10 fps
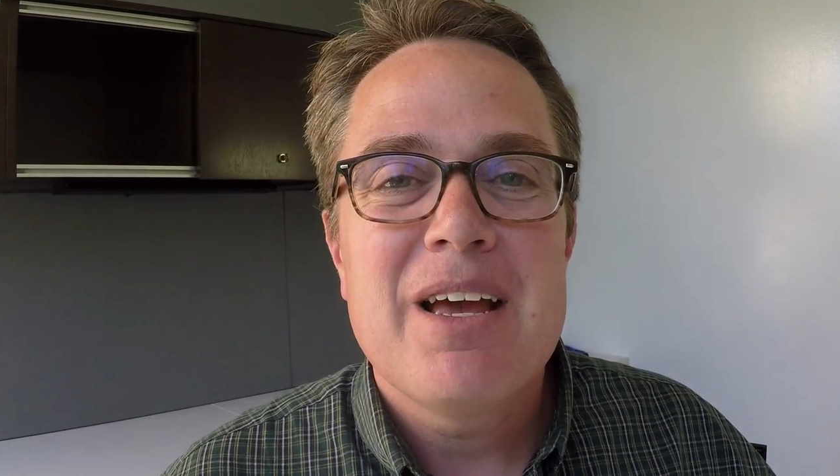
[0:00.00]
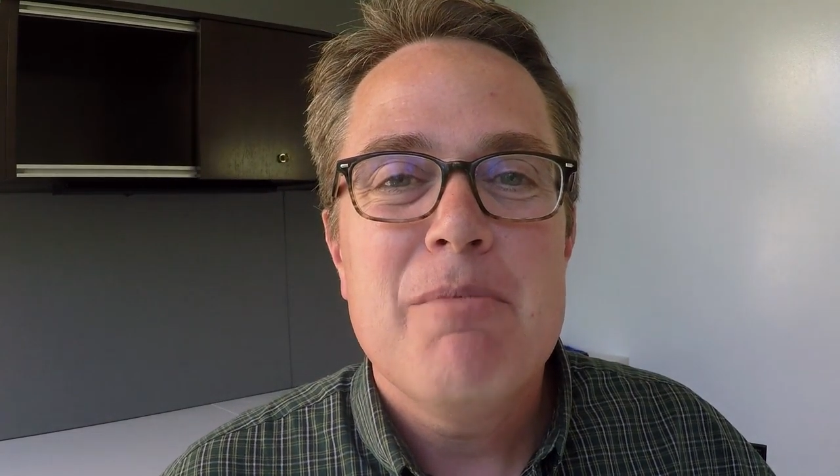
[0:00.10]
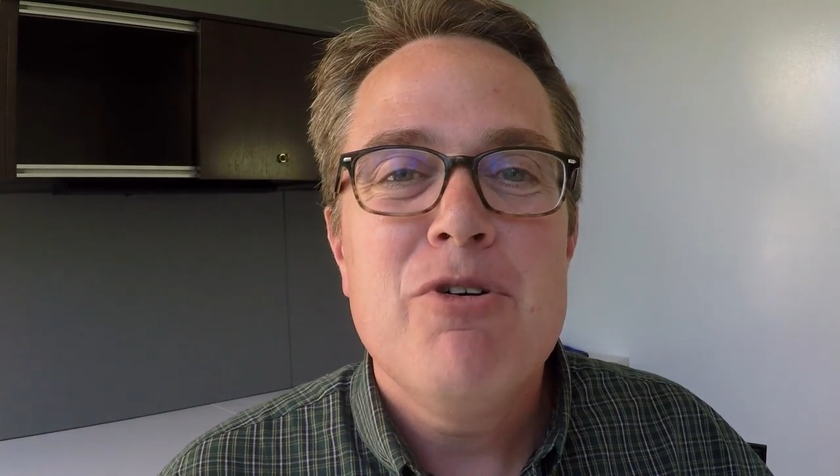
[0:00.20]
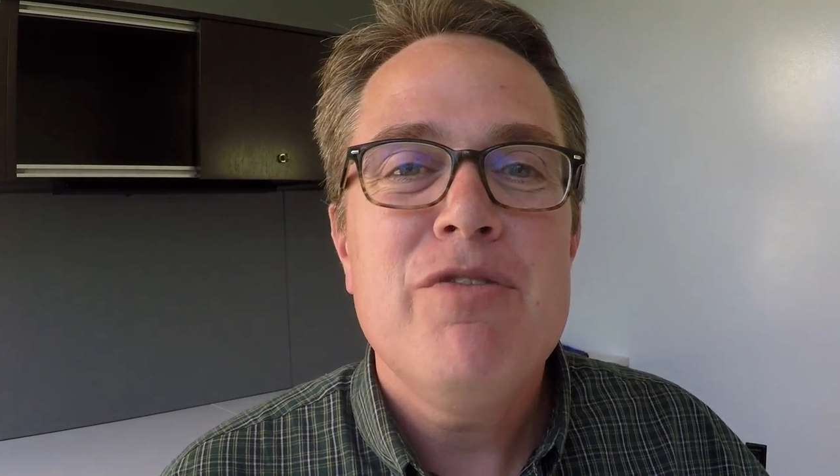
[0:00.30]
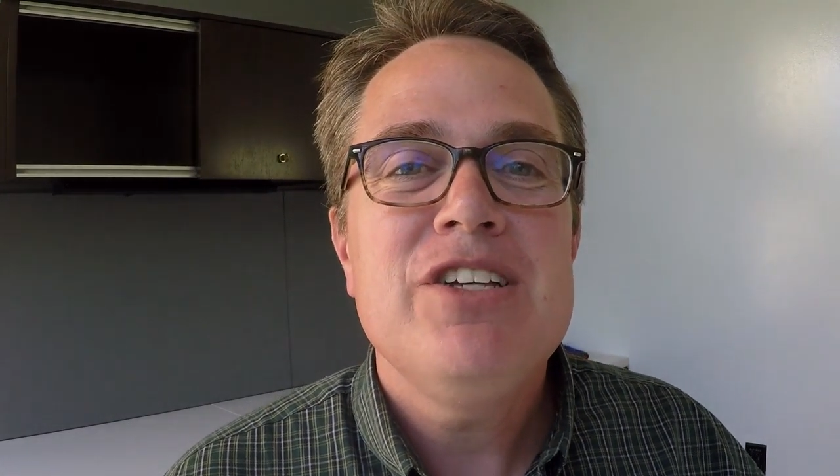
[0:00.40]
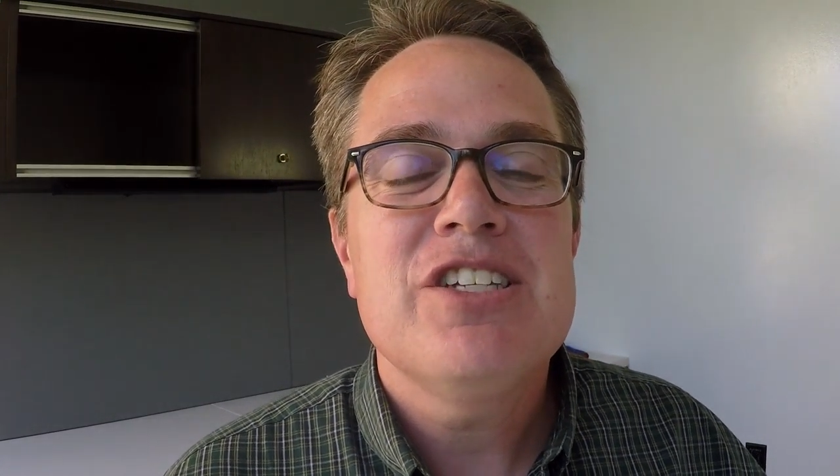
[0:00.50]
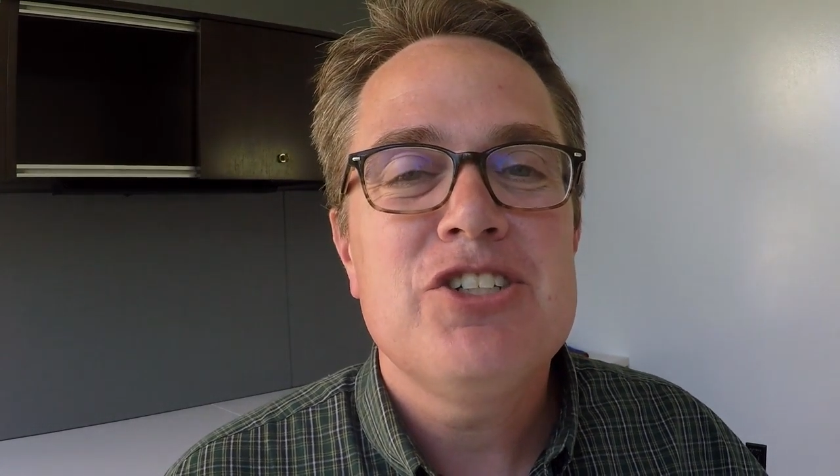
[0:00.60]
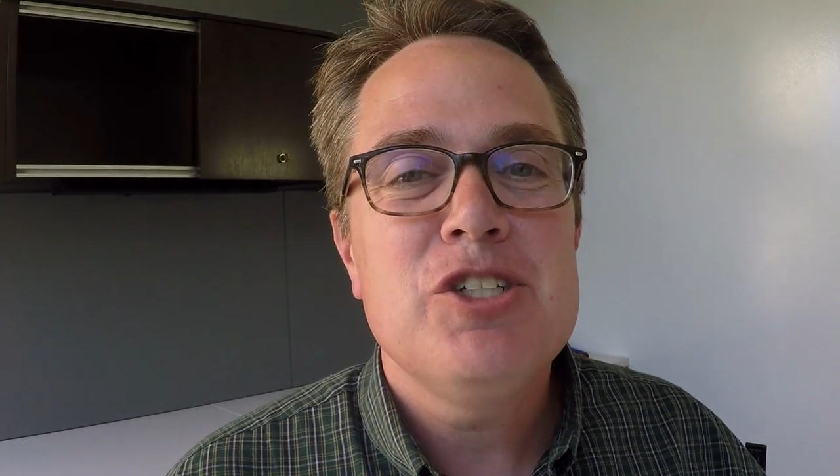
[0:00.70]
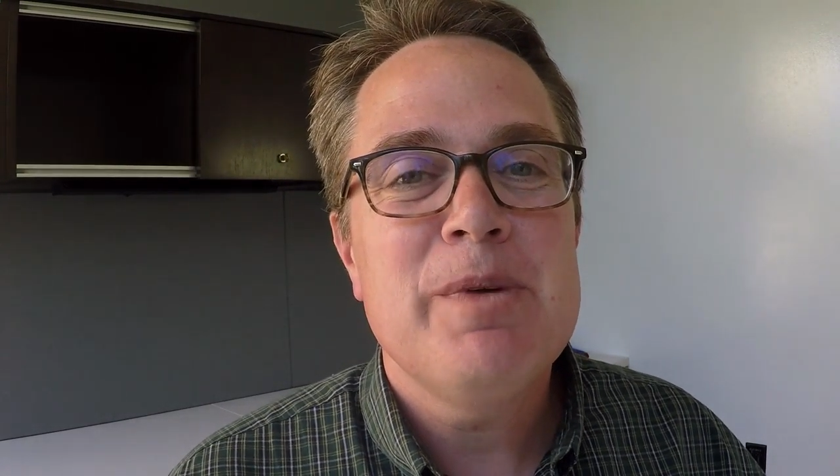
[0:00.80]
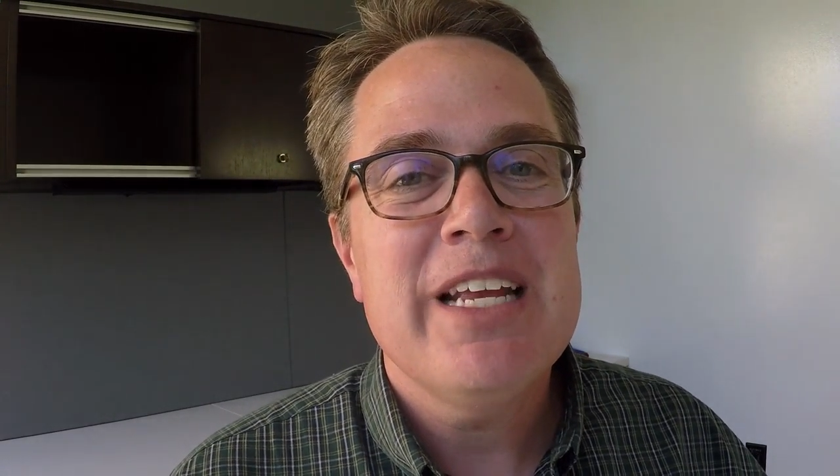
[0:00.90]
Movies that
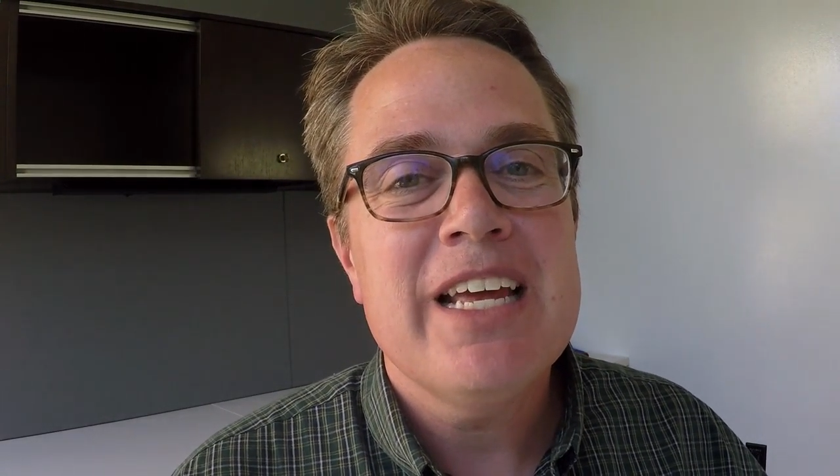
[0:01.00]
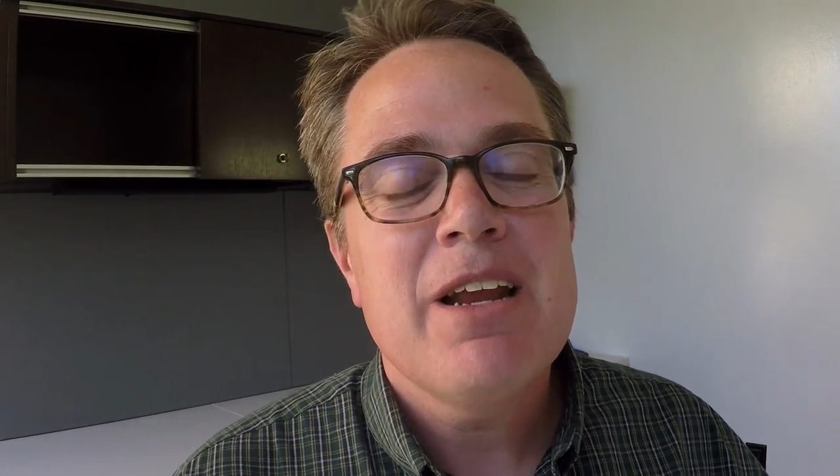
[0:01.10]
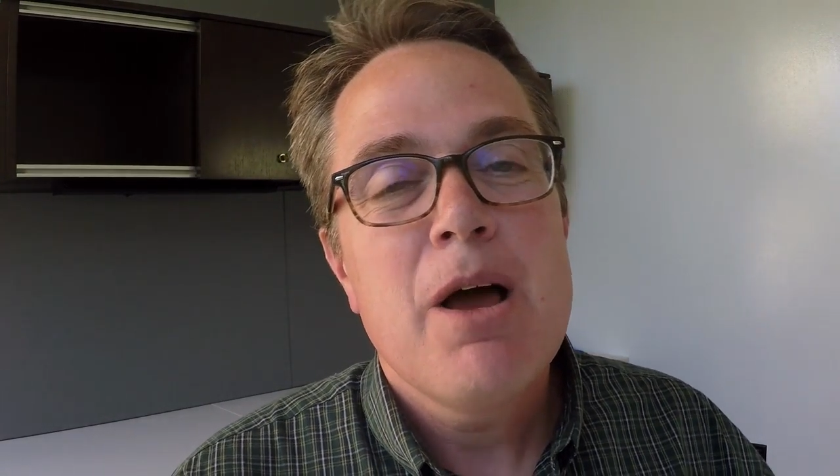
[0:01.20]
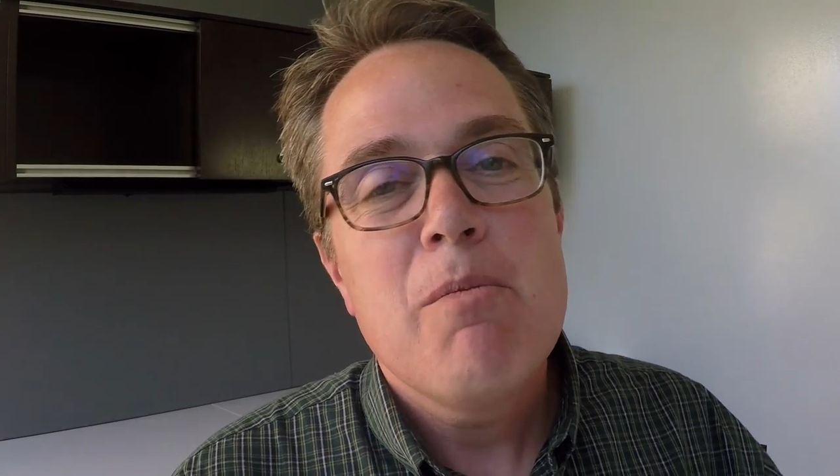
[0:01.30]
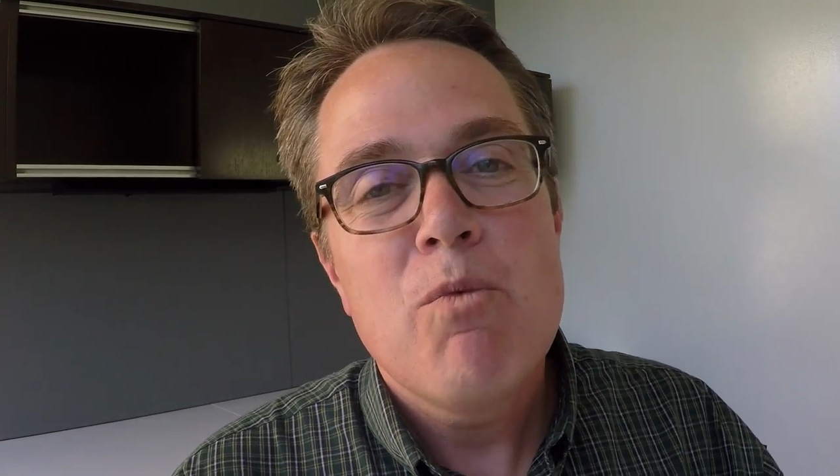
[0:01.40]
she's been in